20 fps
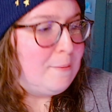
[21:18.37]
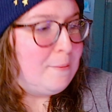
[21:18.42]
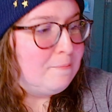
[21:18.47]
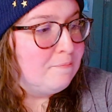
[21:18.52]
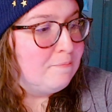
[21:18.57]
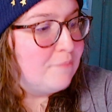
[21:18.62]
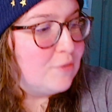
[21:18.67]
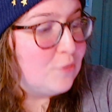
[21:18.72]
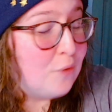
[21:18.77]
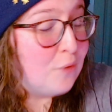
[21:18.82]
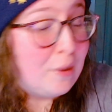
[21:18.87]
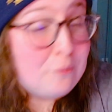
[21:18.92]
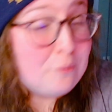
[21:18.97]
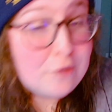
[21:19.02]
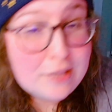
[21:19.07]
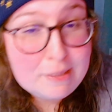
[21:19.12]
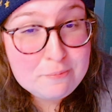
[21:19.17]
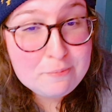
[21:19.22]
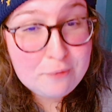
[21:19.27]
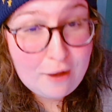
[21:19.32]
So I'm
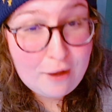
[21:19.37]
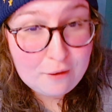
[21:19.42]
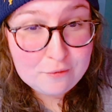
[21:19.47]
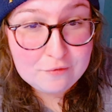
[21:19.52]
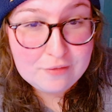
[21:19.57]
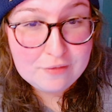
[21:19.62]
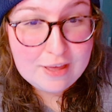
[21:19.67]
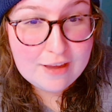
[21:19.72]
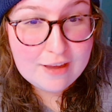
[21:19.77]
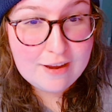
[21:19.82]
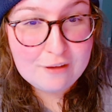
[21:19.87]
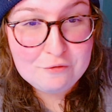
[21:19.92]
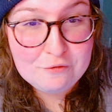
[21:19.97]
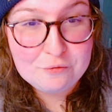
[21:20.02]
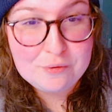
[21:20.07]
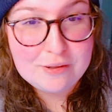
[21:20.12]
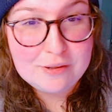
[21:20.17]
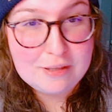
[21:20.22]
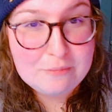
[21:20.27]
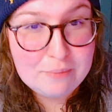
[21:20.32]
really proud of that. I've
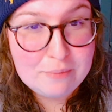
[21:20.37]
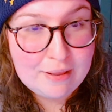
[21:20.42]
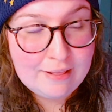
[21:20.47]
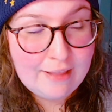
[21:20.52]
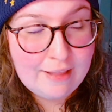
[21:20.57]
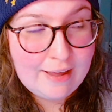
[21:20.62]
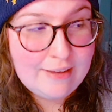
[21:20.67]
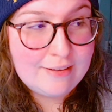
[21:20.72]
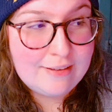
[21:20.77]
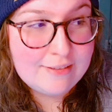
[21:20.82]
really been like